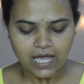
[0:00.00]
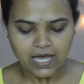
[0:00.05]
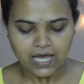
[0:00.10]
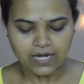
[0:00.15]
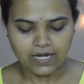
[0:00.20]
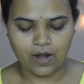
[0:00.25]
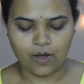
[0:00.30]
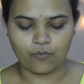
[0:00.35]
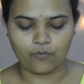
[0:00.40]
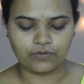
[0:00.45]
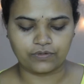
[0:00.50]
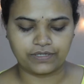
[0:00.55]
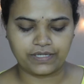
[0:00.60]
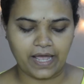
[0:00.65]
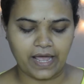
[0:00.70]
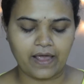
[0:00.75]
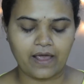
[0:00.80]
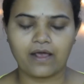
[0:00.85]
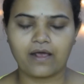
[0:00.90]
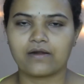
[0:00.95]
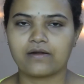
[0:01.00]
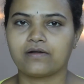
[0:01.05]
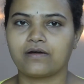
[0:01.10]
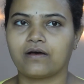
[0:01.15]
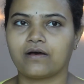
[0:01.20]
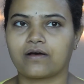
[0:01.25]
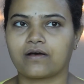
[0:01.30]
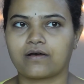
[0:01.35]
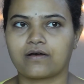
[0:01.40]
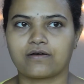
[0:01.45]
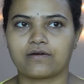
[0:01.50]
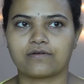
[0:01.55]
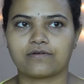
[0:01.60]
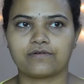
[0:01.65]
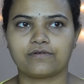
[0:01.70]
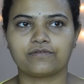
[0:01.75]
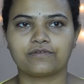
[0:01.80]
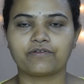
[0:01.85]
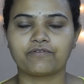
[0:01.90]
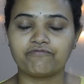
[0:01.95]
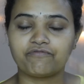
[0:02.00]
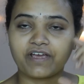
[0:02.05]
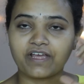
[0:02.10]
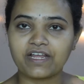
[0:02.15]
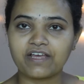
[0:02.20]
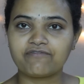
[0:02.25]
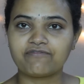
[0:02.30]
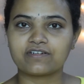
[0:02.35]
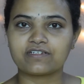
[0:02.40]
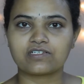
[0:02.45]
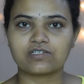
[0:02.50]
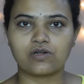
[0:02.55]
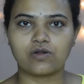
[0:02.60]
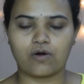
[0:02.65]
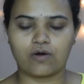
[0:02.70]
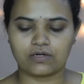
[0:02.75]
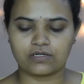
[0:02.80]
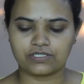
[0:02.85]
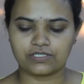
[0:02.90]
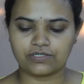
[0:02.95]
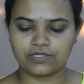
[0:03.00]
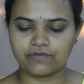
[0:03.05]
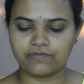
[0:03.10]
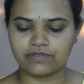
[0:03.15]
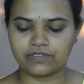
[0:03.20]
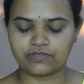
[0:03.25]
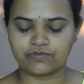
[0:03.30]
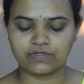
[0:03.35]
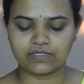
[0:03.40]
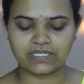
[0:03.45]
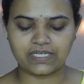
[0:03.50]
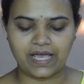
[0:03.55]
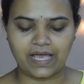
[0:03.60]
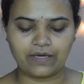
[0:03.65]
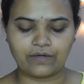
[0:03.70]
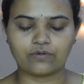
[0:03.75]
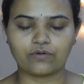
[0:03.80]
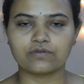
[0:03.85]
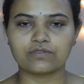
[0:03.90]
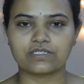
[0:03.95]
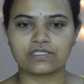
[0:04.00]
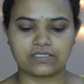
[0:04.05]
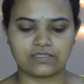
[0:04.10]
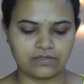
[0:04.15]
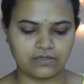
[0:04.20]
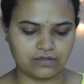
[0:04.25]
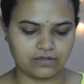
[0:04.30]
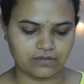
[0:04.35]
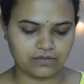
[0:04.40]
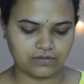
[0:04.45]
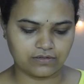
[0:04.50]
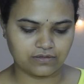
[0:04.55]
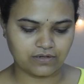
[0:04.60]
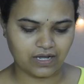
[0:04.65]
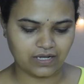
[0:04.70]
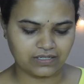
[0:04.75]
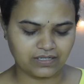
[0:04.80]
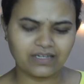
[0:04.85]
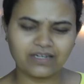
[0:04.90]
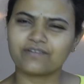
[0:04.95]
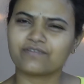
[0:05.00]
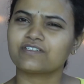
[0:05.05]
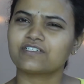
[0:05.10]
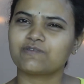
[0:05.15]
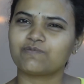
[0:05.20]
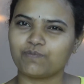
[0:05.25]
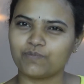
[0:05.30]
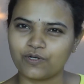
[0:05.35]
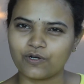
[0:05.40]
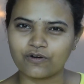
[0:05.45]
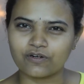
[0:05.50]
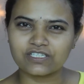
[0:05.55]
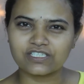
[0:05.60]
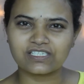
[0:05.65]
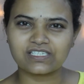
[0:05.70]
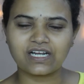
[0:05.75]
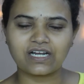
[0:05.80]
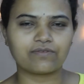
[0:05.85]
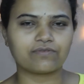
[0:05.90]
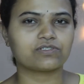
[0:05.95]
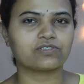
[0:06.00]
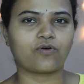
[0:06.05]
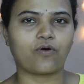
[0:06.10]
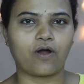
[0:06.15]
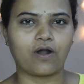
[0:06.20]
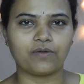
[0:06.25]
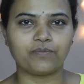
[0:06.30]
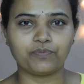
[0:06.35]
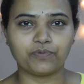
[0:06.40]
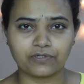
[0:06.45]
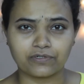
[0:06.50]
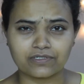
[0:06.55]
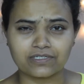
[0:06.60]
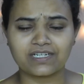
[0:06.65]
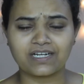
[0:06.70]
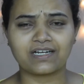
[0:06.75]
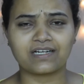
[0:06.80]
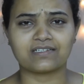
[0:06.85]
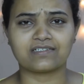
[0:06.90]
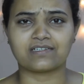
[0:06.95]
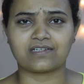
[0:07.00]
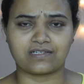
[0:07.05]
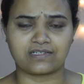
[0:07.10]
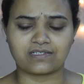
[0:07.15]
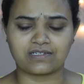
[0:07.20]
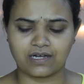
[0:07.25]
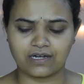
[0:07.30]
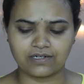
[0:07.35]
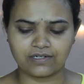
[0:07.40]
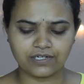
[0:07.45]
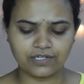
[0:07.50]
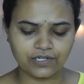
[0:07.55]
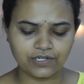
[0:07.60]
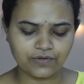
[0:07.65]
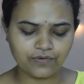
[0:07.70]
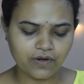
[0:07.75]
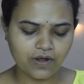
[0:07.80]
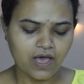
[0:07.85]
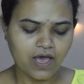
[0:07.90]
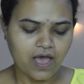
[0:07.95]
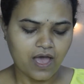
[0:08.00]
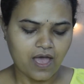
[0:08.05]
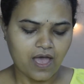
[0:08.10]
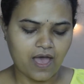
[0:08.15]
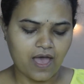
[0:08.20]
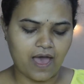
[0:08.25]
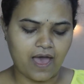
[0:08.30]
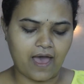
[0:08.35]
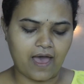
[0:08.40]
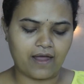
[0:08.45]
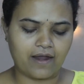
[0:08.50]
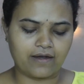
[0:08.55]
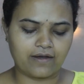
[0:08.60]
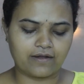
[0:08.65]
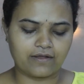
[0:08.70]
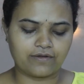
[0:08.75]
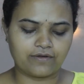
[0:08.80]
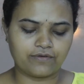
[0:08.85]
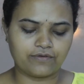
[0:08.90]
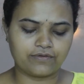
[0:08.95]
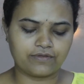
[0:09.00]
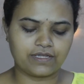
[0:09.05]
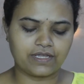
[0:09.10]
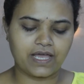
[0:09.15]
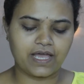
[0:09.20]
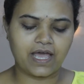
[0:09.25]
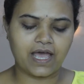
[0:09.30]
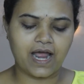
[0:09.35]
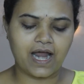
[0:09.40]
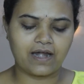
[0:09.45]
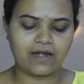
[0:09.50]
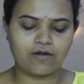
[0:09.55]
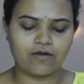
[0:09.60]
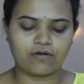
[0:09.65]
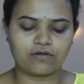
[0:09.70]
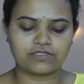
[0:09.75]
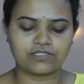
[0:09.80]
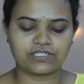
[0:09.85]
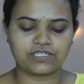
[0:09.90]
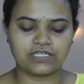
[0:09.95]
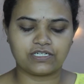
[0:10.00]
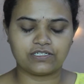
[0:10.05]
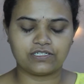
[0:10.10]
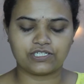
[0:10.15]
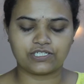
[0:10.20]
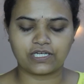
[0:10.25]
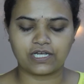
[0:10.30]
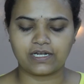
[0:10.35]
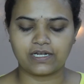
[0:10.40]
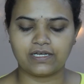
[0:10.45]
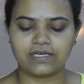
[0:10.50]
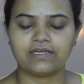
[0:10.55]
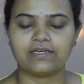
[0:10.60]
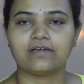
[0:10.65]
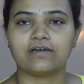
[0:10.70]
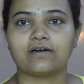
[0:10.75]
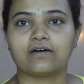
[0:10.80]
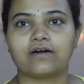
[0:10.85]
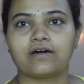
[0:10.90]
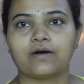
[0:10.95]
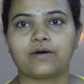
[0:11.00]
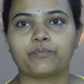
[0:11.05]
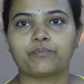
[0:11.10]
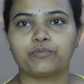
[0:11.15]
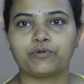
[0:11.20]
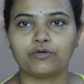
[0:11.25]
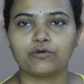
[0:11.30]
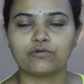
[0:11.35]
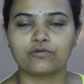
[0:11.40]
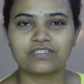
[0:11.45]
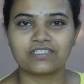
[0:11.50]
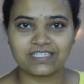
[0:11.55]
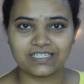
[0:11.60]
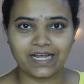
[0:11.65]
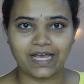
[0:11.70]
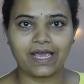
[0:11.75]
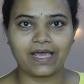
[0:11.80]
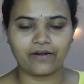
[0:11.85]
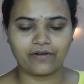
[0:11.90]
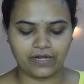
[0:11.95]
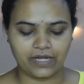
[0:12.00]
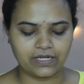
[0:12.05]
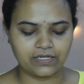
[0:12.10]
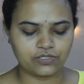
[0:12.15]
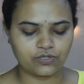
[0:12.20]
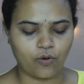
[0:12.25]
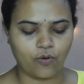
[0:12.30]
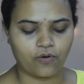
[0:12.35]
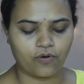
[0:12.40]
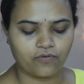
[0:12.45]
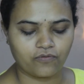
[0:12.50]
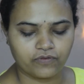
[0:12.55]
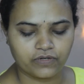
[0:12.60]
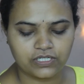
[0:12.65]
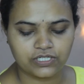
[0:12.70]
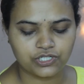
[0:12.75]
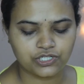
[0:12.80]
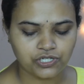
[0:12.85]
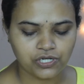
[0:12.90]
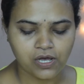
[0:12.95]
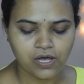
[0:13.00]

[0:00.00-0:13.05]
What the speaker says: Now the very first launch, which was I think it was Pure Stay, it was called Pure Stay, it is discontinued, and they had launched initially Pure Stay range, out of which